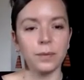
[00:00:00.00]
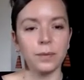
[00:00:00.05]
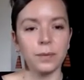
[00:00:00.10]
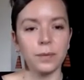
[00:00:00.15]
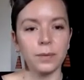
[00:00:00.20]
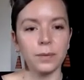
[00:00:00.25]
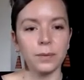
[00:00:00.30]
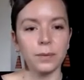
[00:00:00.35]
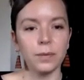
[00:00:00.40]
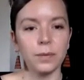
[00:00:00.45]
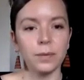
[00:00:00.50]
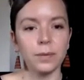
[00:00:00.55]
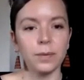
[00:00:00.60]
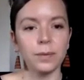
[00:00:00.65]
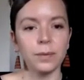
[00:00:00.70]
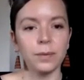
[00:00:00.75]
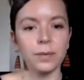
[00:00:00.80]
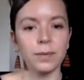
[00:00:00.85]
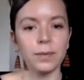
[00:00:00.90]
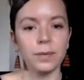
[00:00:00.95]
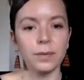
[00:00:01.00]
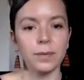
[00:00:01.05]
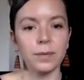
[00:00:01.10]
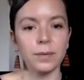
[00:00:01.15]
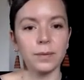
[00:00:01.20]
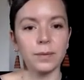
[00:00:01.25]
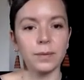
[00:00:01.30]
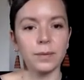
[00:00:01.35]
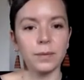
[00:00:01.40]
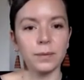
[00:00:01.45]

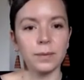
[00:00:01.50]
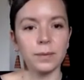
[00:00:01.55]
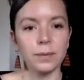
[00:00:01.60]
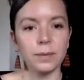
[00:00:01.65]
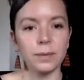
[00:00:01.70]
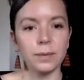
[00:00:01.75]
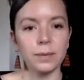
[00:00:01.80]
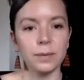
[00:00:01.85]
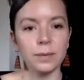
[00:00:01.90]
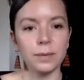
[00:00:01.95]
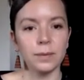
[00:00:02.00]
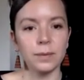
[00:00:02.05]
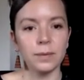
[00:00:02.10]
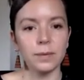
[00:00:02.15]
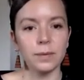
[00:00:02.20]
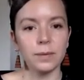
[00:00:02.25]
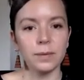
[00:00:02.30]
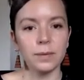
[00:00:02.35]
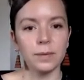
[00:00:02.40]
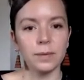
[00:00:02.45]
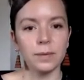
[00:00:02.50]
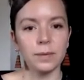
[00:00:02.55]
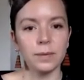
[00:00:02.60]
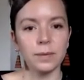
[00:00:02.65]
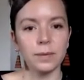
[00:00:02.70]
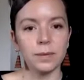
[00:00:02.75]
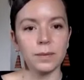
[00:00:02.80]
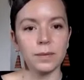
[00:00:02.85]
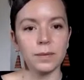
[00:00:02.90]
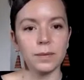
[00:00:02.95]

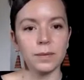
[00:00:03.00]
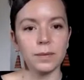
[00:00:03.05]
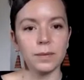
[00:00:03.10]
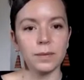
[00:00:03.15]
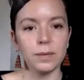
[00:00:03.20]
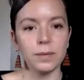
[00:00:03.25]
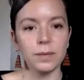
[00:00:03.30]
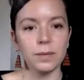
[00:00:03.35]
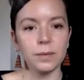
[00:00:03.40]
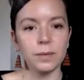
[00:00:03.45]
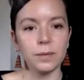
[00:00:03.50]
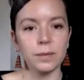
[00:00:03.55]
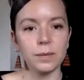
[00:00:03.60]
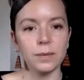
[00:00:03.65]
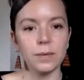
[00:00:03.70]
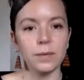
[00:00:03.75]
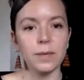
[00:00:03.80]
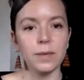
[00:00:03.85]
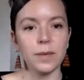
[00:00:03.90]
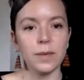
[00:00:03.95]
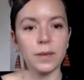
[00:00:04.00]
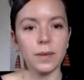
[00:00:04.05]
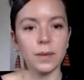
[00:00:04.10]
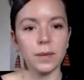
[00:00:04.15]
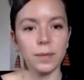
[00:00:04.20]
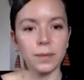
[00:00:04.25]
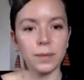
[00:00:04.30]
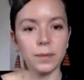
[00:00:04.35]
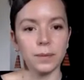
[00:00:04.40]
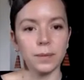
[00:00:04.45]

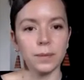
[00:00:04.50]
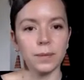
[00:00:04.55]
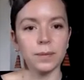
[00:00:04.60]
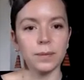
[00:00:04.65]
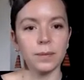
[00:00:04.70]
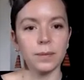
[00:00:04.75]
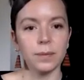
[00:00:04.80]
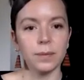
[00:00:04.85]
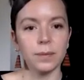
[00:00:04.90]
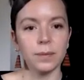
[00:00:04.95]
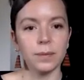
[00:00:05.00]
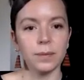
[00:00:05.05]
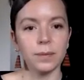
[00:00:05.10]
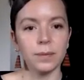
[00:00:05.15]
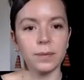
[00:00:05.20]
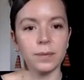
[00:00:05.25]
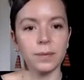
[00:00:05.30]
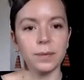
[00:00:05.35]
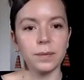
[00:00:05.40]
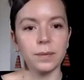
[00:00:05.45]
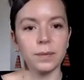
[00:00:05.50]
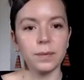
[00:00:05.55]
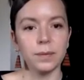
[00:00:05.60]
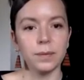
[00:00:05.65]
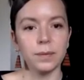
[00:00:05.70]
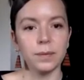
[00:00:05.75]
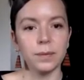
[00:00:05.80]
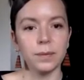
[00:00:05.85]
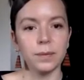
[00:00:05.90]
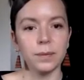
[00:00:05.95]

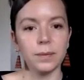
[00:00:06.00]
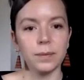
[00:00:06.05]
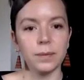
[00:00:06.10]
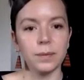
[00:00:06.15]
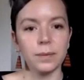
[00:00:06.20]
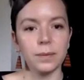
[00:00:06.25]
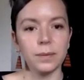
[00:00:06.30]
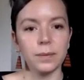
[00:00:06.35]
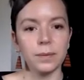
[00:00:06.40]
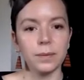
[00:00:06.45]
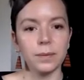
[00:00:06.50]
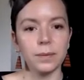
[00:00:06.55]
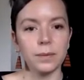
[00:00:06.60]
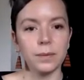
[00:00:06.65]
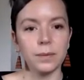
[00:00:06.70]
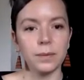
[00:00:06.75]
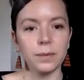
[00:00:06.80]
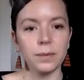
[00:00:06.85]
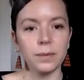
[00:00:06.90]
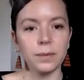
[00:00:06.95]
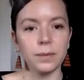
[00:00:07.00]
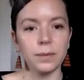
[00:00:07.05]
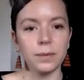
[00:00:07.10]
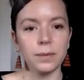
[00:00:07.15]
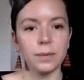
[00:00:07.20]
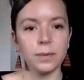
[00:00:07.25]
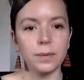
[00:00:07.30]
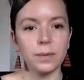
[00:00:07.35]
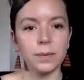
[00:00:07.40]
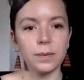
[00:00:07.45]

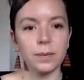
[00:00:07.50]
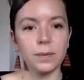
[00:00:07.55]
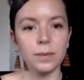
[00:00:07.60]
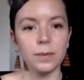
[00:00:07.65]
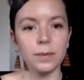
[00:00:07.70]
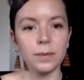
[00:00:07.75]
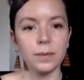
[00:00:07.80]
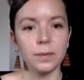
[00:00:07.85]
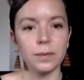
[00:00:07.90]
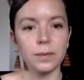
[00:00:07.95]
(not speaking)